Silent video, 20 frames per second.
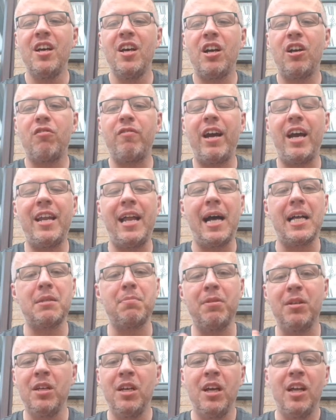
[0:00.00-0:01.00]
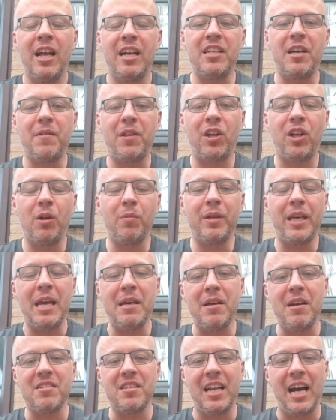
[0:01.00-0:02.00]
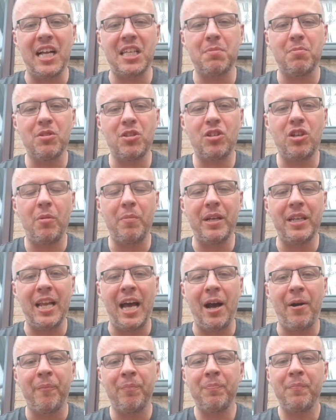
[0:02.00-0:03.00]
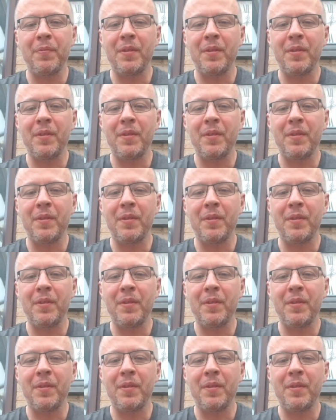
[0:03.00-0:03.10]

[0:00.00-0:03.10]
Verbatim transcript: Great announcement. Let's let the club keep those announcements coming now.